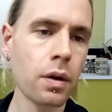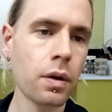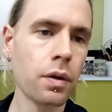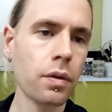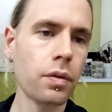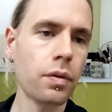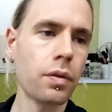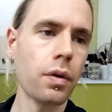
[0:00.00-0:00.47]

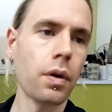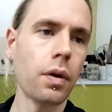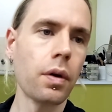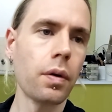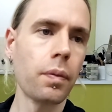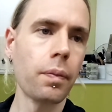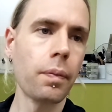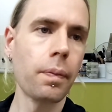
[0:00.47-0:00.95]
So
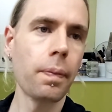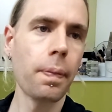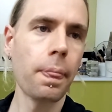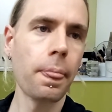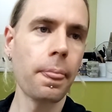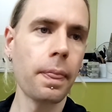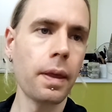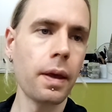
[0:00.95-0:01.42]

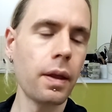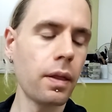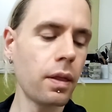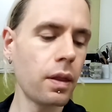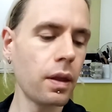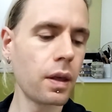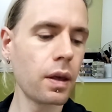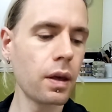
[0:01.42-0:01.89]
in
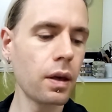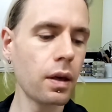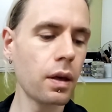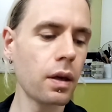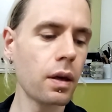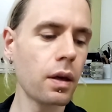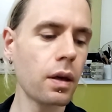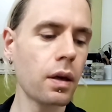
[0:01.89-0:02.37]

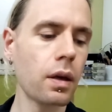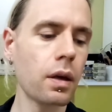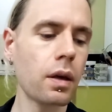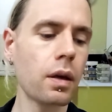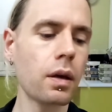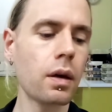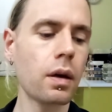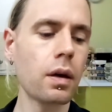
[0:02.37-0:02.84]

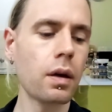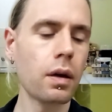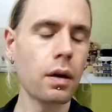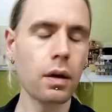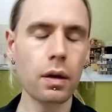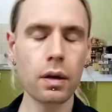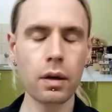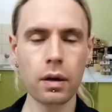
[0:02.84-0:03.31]
the
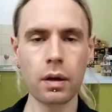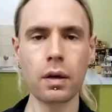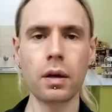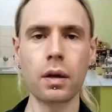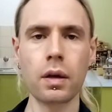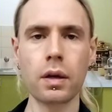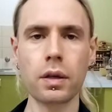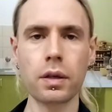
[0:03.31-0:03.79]

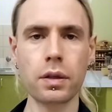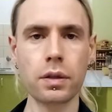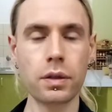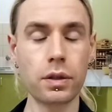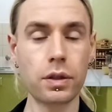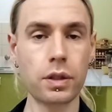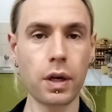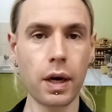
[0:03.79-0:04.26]

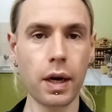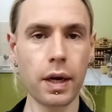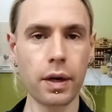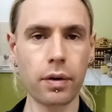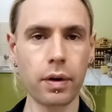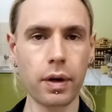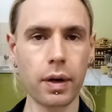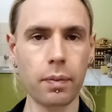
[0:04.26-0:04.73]

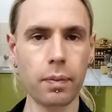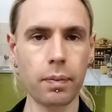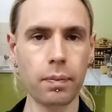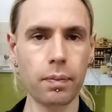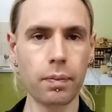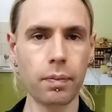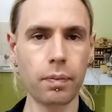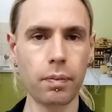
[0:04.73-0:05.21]
diagram
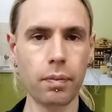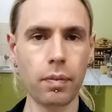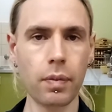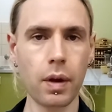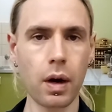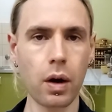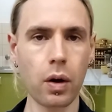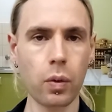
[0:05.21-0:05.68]

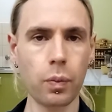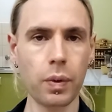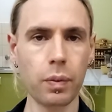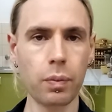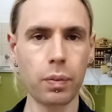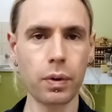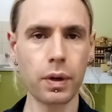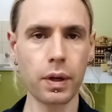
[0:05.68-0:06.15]
that I'll be
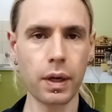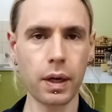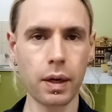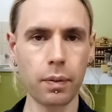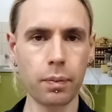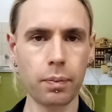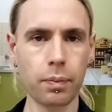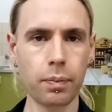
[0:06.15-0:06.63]
putting
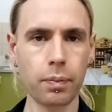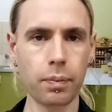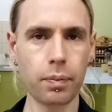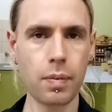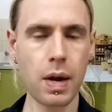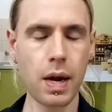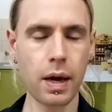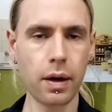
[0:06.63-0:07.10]
up
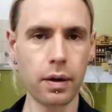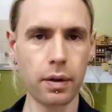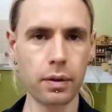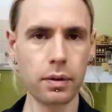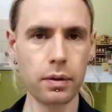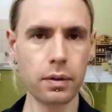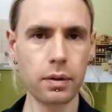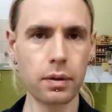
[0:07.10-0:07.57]

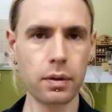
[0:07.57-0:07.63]
now,